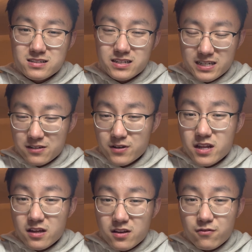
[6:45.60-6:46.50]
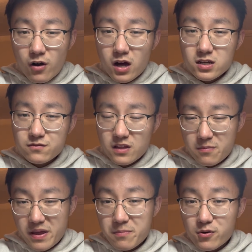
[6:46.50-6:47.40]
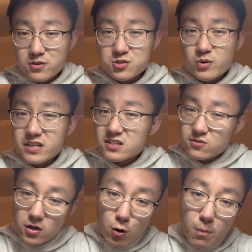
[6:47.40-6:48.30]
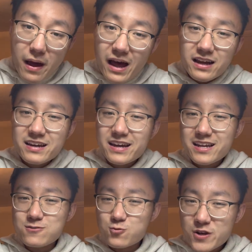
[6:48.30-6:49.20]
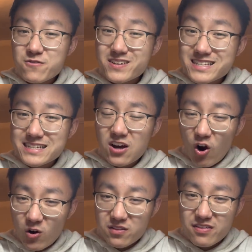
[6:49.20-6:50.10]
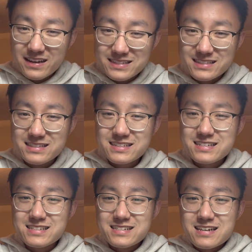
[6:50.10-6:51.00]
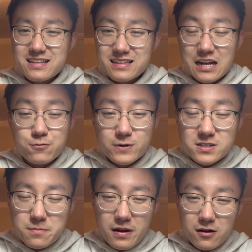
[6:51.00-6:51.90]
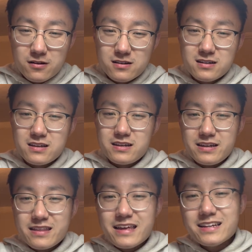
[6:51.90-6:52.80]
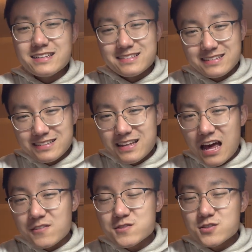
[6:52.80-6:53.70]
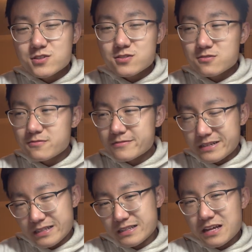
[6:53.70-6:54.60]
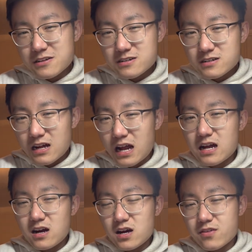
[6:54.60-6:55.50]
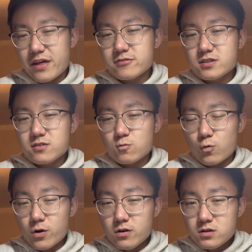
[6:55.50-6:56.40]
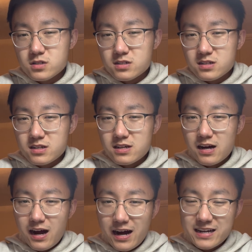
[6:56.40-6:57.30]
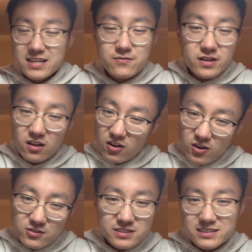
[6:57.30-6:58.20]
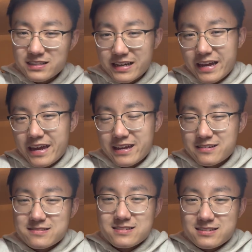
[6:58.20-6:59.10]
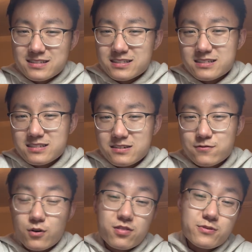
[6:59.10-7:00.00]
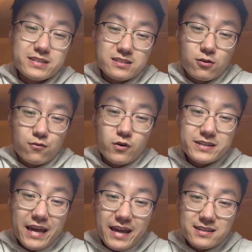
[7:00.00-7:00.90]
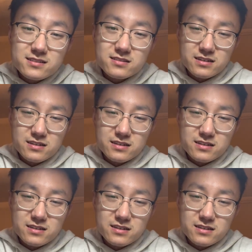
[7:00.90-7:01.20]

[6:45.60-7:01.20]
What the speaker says: in front of that paper. So I need to go back and revisit all the things that I've written about. And then after another 1,000 word, I leave it alone and just for 3 or 4 days.